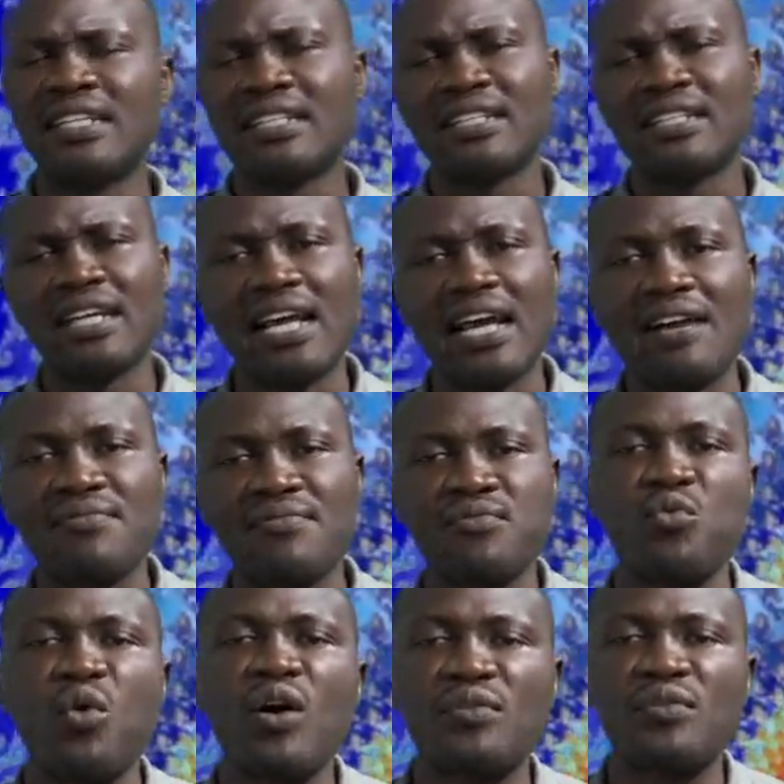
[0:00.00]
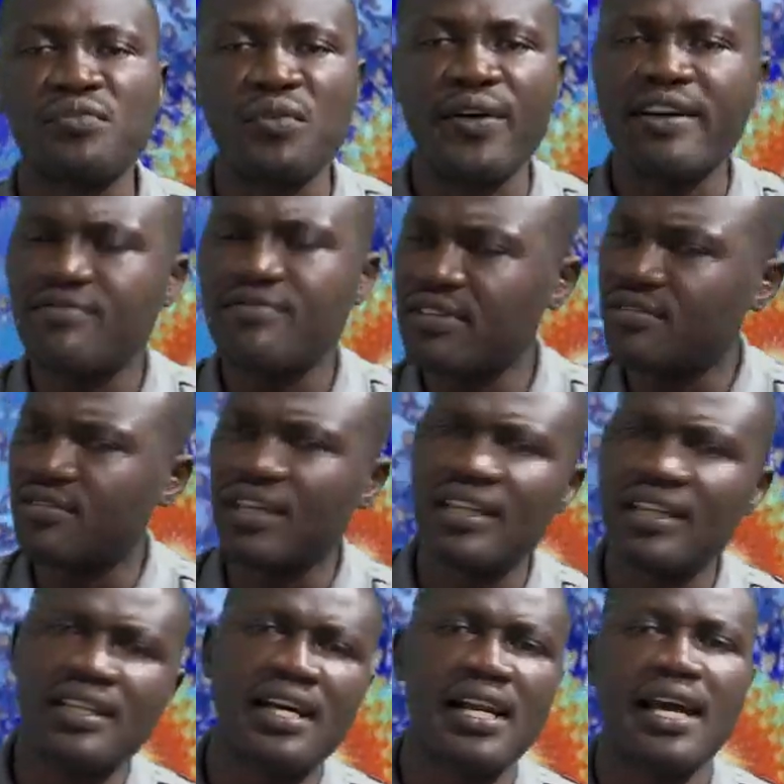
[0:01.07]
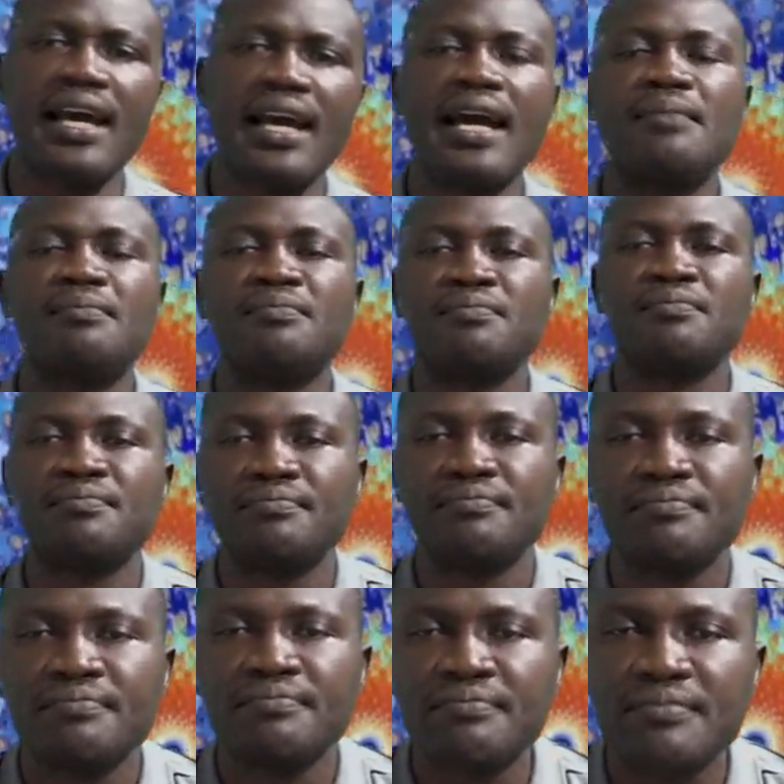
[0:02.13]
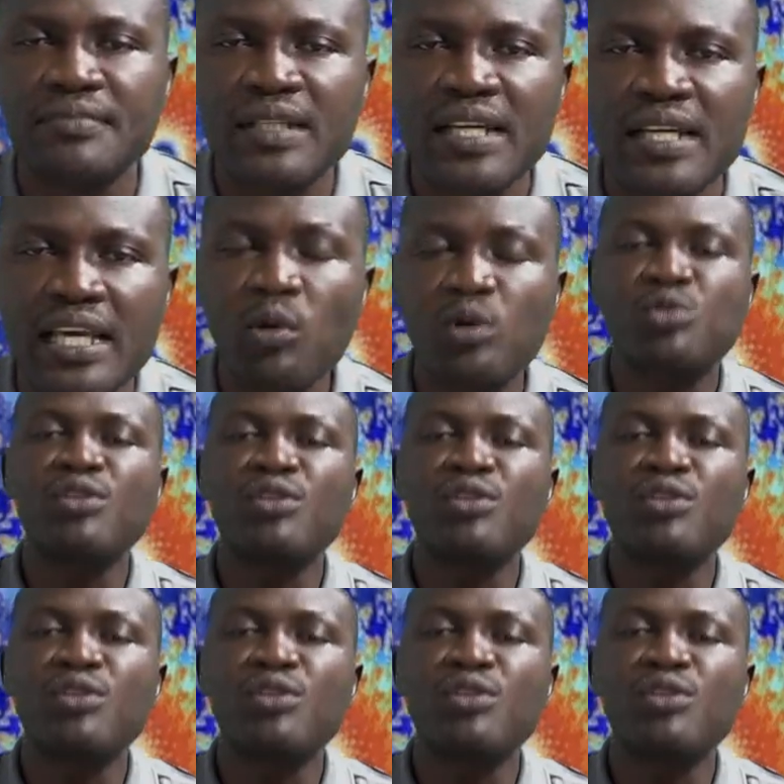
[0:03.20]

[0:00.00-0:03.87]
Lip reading: that I have worked for, everything that I am. He was going